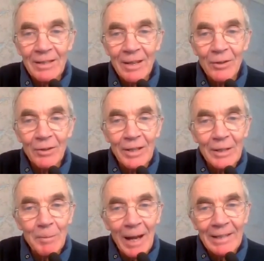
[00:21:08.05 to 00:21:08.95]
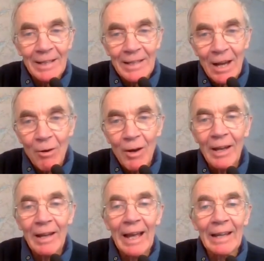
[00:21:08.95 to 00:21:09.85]
So, you'd expect a lower
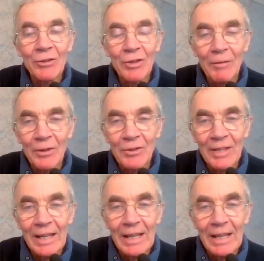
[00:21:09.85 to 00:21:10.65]
energy efficiency